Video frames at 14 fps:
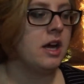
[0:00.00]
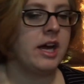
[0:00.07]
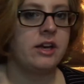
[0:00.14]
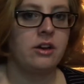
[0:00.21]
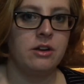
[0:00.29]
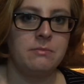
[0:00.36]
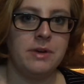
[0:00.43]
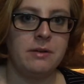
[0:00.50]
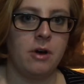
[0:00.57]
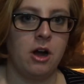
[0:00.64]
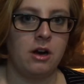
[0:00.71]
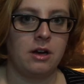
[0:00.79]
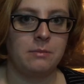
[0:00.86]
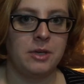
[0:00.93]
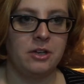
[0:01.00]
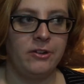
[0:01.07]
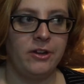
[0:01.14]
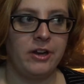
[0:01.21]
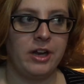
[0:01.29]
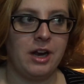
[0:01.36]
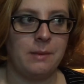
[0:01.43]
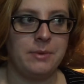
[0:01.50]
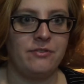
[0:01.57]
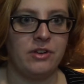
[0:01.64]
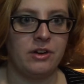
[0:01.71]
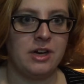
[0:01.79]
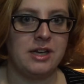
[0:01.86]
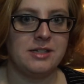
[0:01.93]
I could be wrong. I'm gonna look it up. If
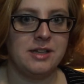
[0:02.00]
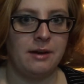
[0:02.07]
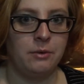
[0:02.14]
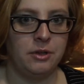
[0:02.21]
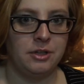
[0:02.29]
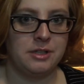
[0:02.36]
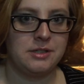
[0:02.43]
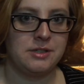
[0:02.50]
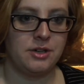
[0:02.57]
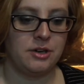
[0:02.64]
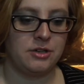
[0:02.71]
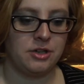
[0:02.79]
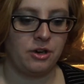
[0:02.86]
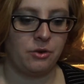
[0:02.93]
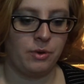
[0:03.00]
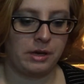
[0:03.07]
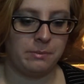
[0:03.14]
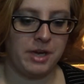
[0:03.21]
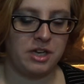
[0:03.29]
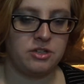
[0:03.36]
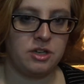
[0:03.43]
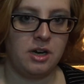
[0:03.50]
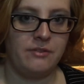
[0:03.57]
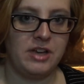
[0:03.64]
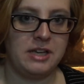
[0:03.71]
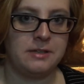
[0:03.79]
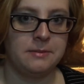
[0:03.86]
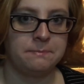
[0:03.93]
there is, I will insert a quick picture of
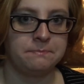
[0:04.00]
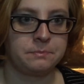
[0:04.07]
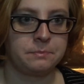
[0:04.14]
it